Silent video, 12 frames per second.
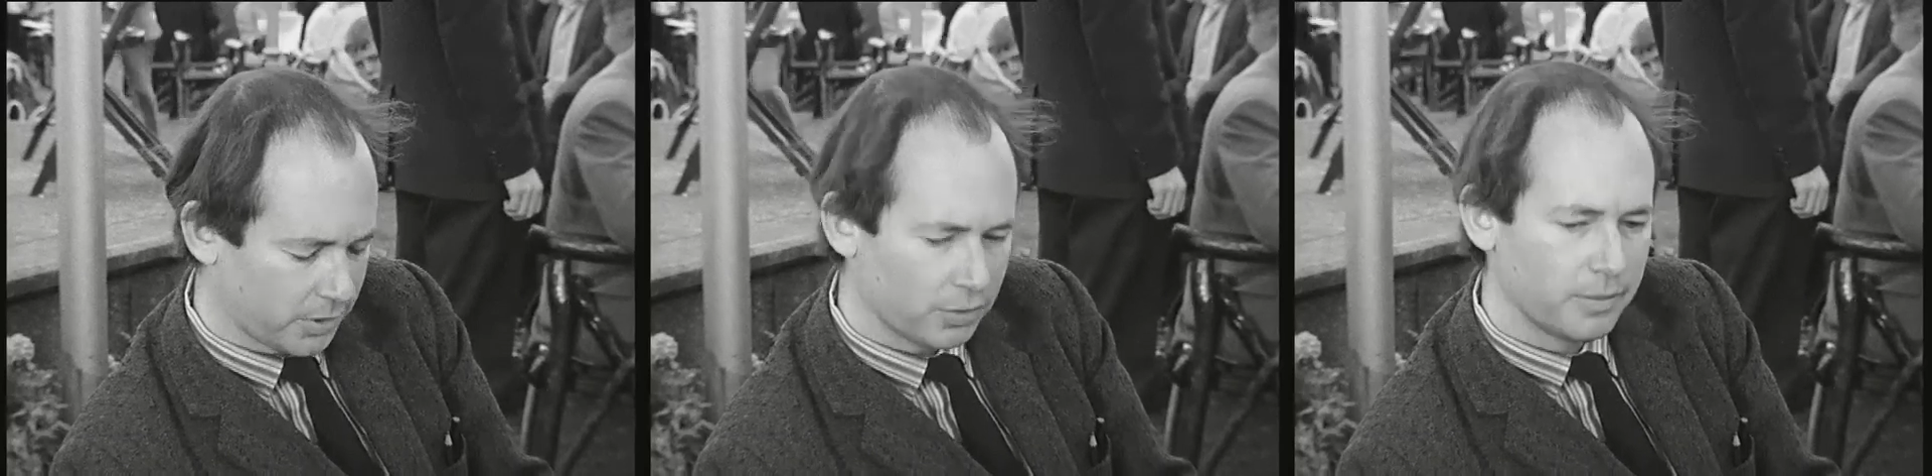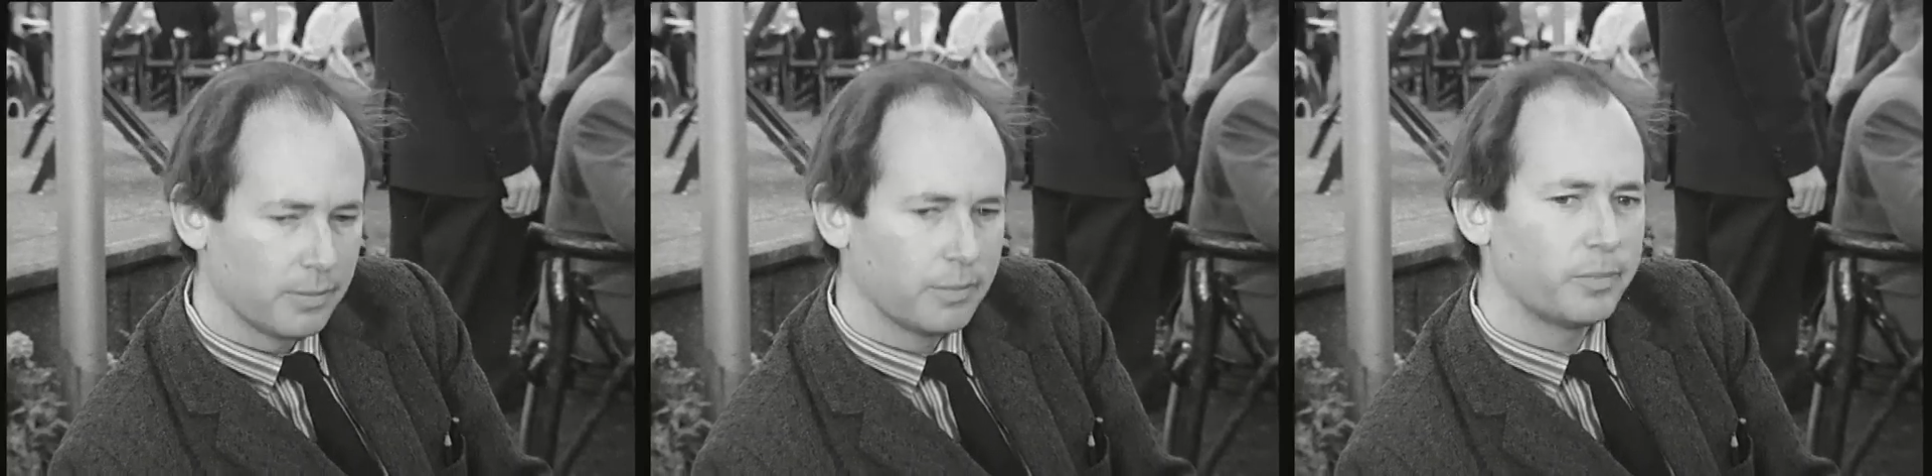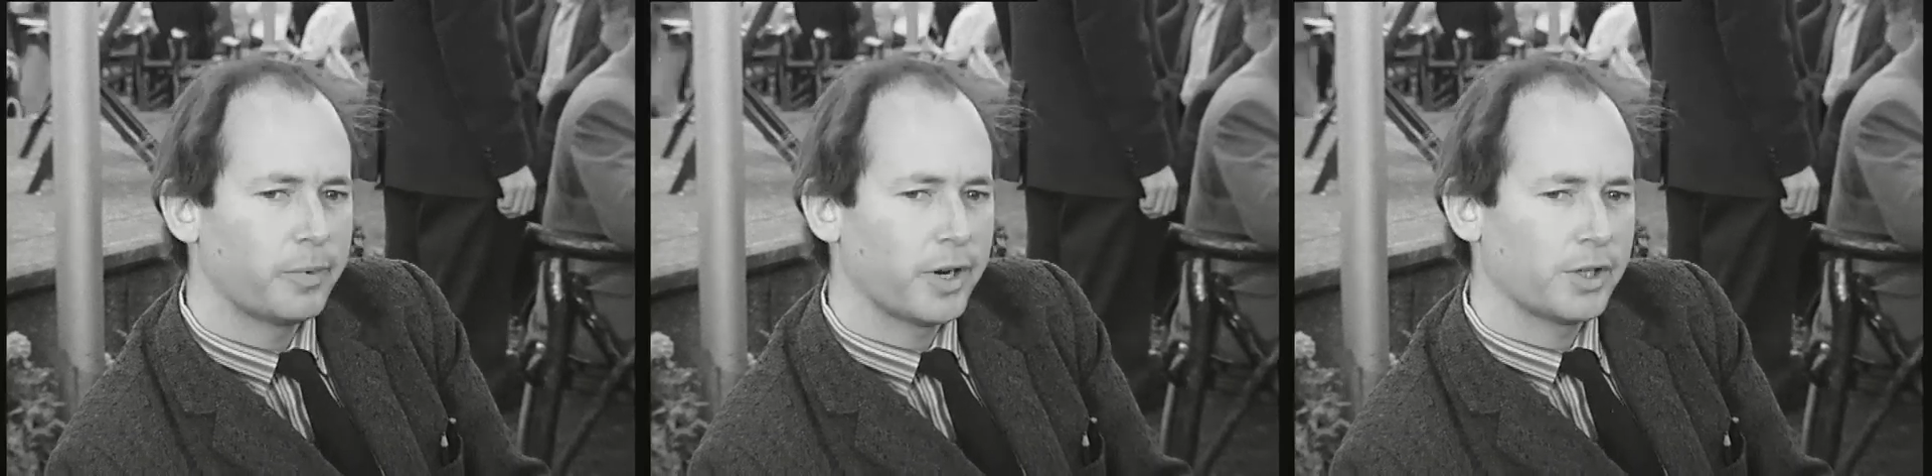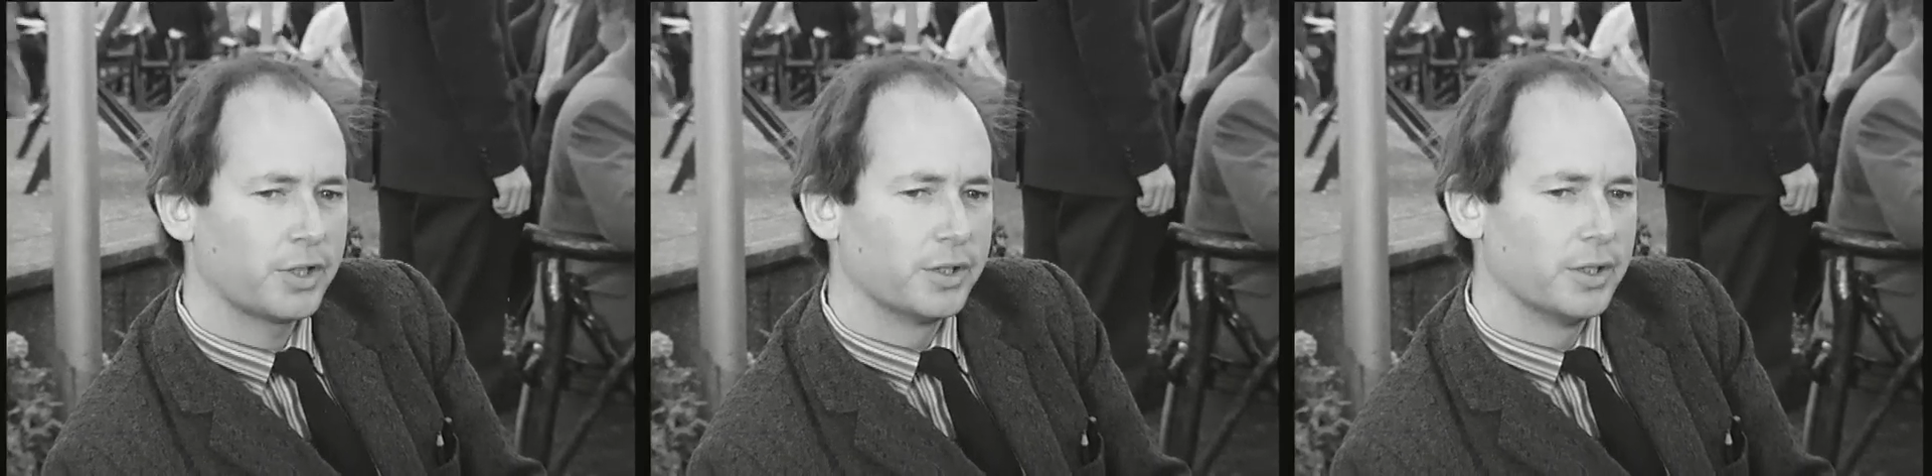sort of
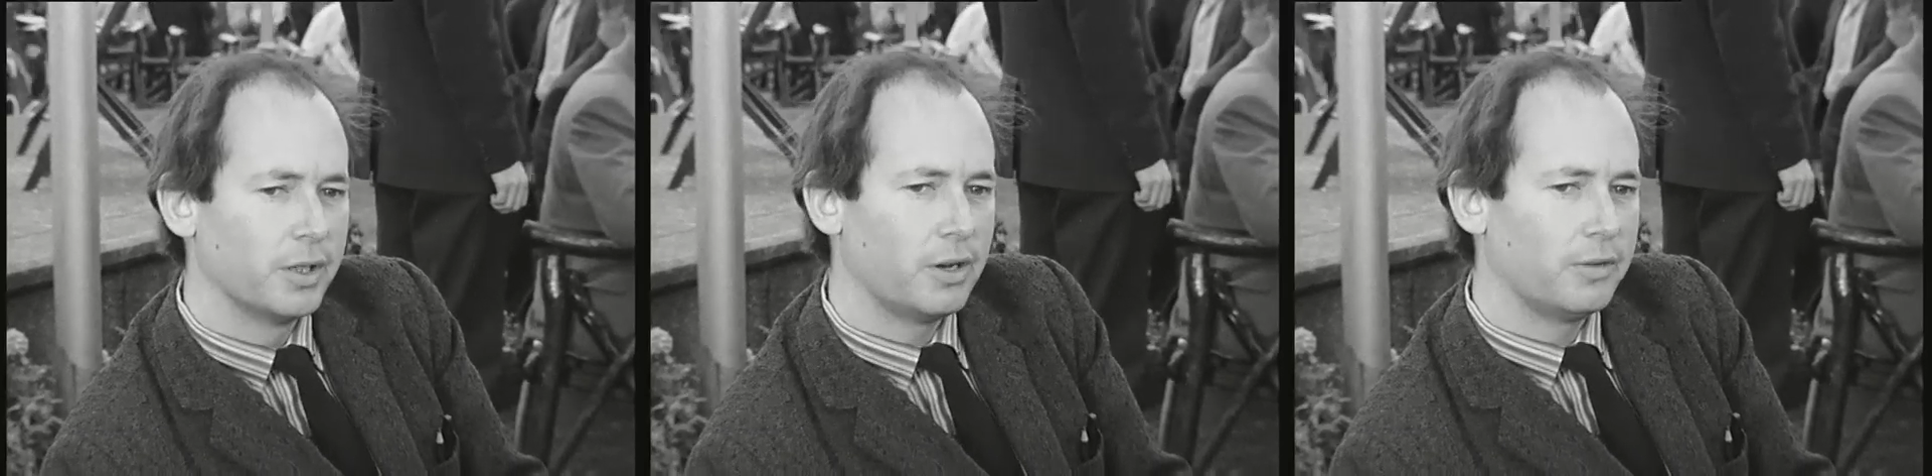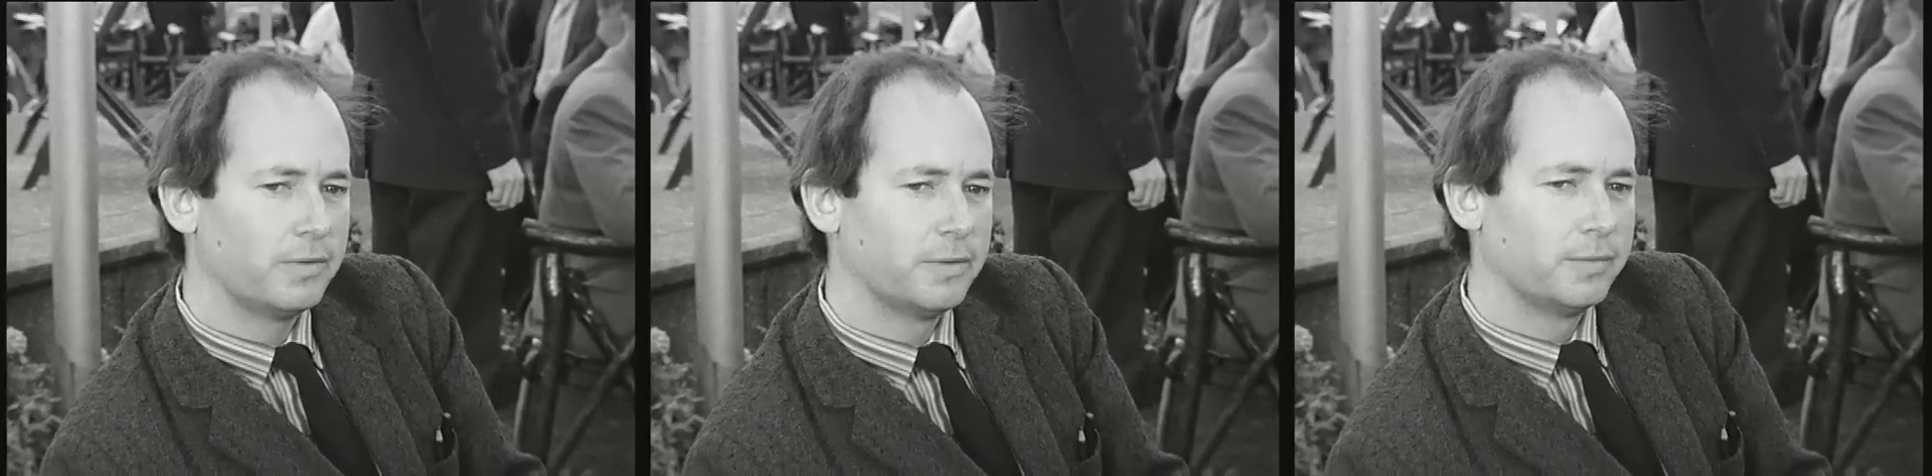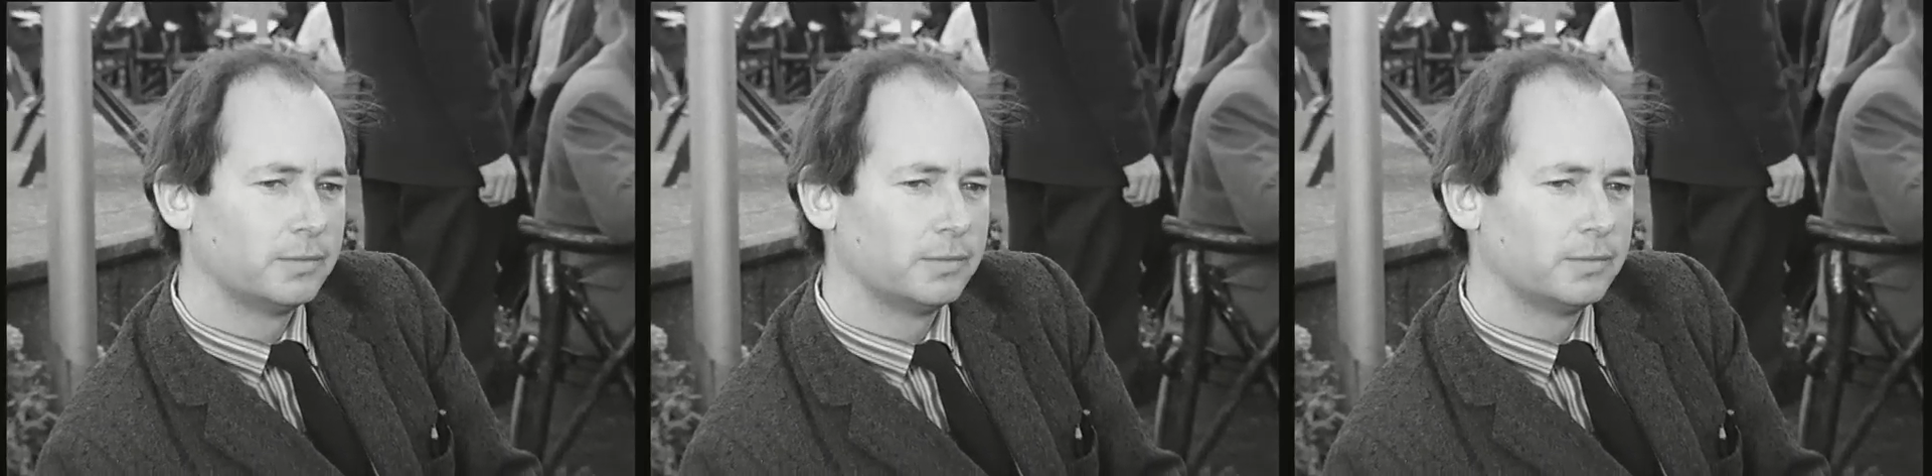impression of